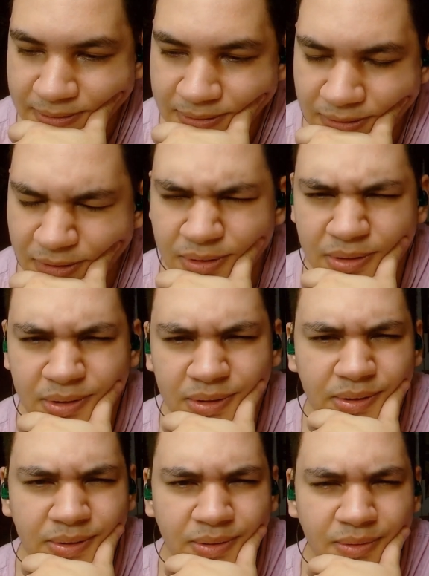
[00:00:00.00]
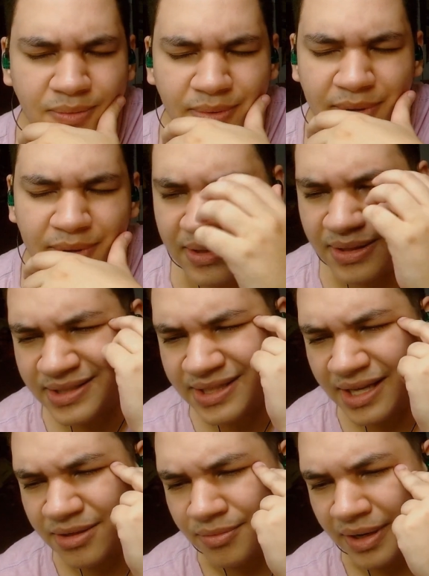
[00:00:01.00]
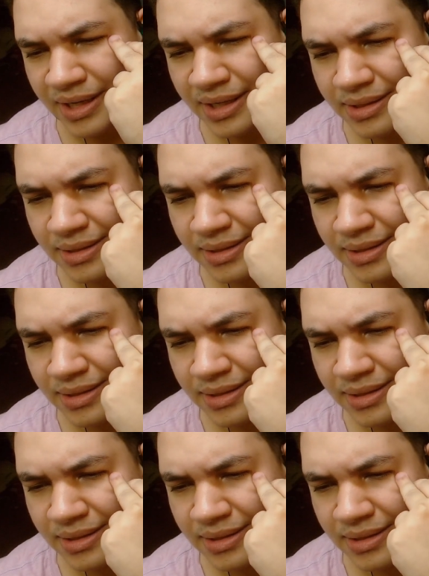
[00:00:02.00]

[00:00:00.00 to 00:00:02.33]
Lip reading: Or, wait, is that right?